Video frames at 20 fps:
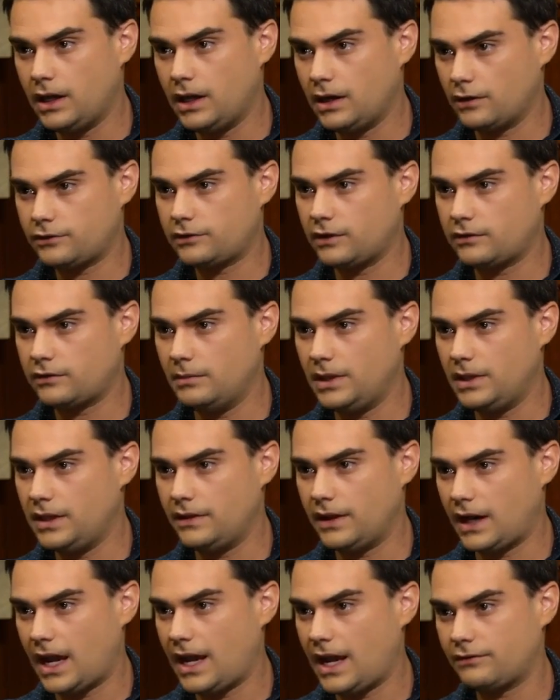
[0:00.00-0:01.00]
It also doesn't
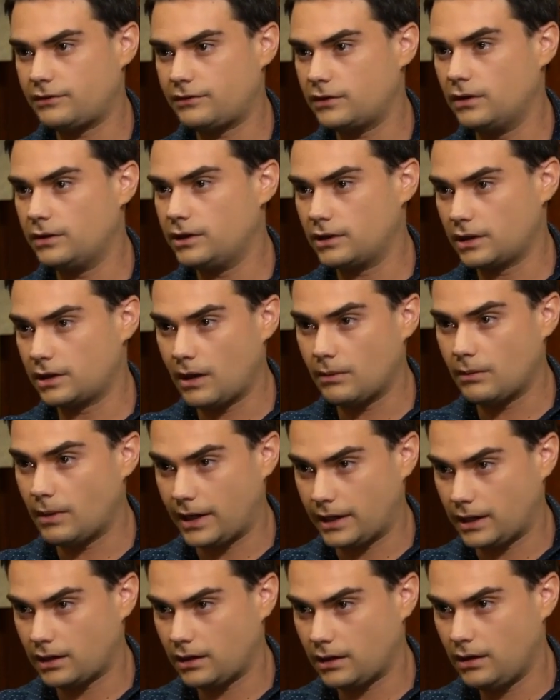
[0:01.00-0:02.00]
mean that I have to go to your gay
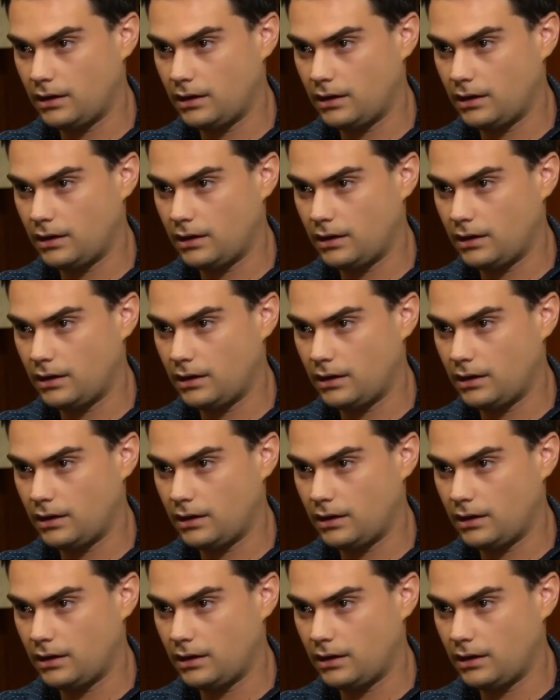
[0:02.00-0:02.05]
wedding.